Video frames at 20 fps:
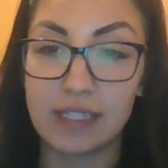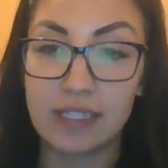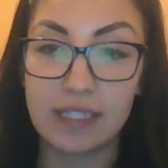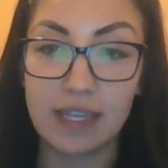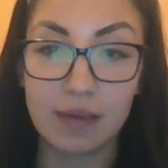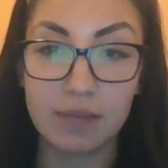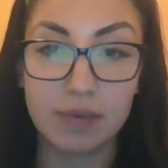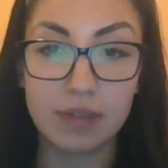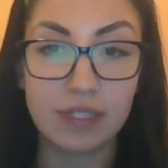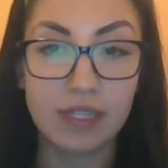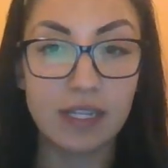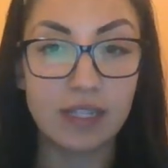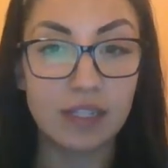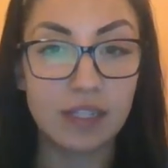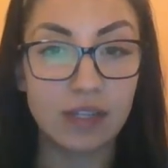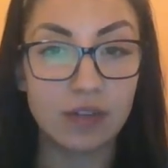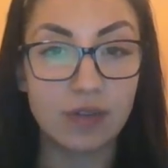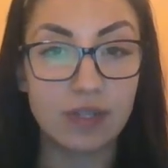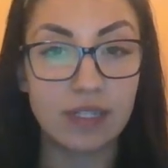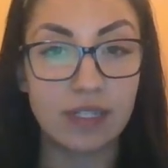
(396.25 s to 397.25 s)
a 10%
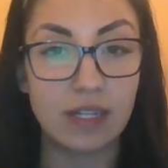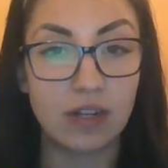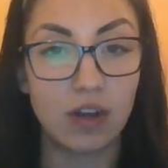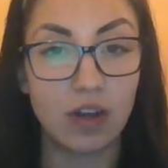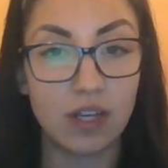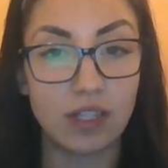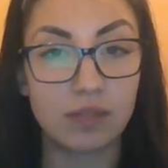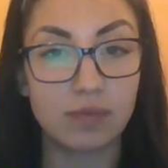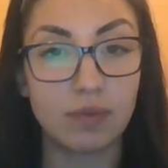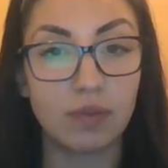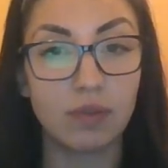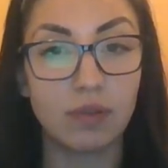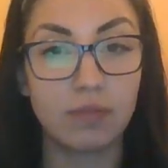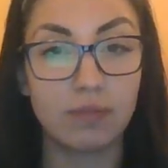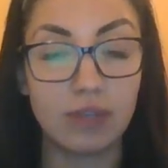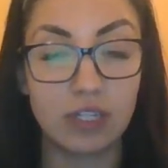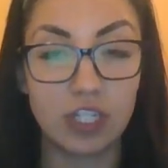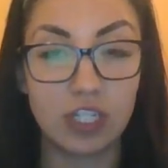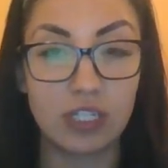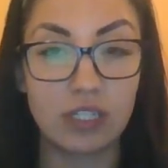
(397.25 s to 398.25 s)
decrease in hospital
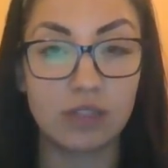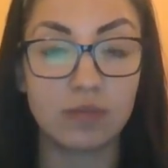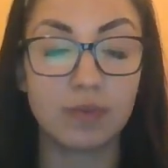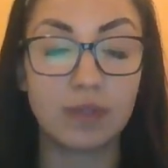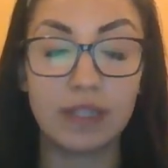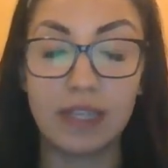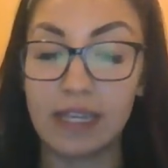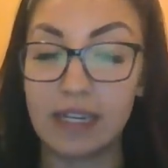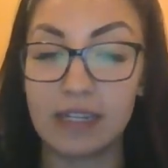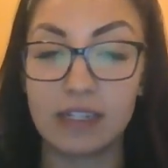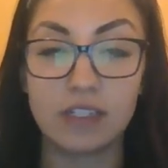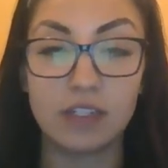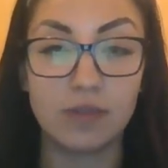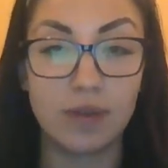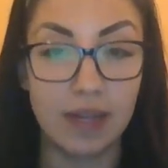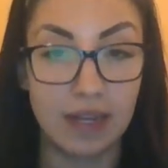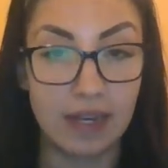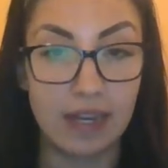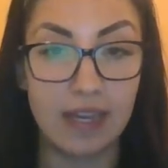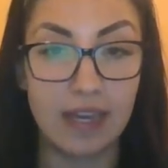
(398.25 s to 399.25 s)
admissions related to
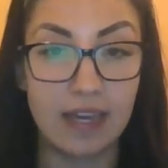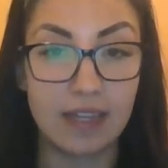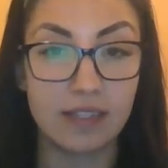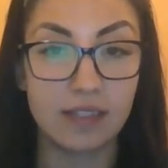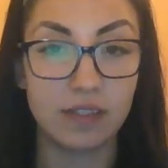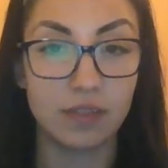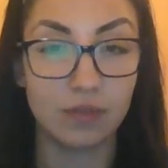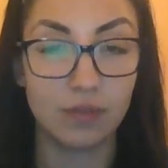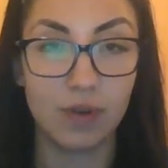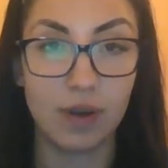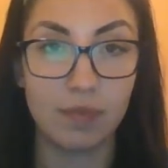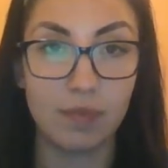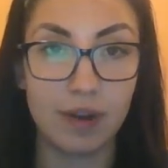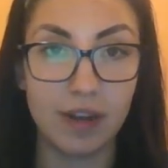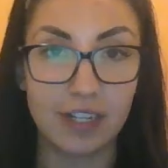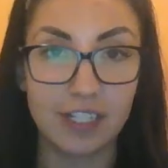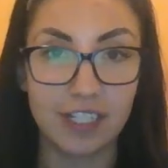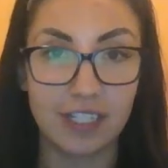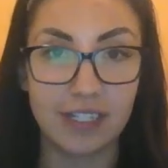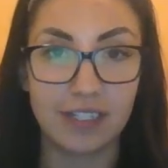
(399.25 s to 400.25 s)
NAS through our
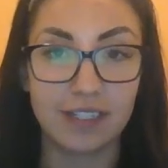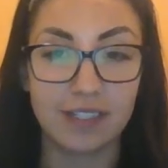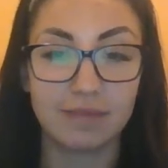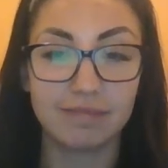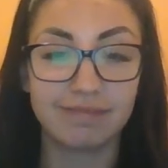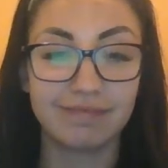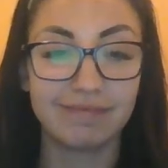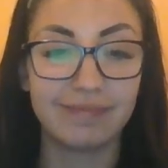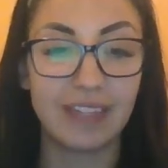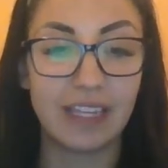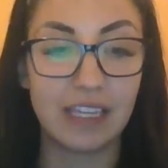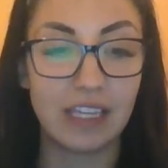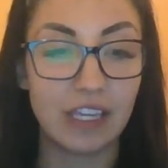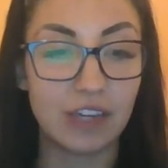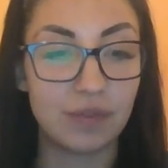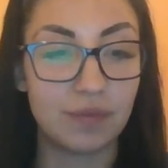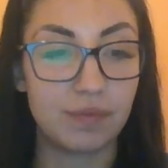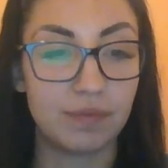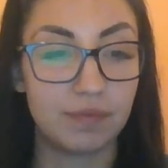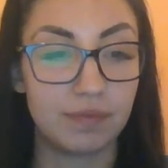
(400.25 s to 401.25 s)
project. Thank
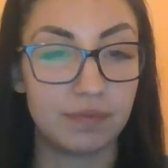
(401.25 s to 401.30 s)
you.